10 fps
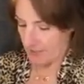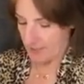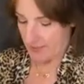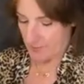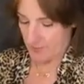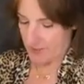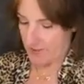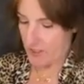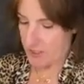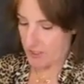Except
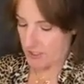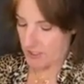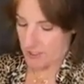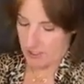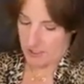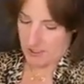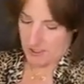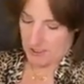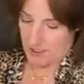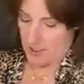where is she?
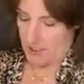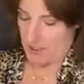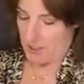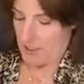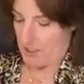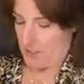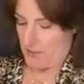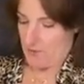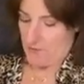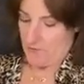
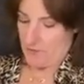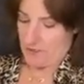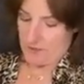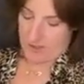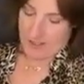Where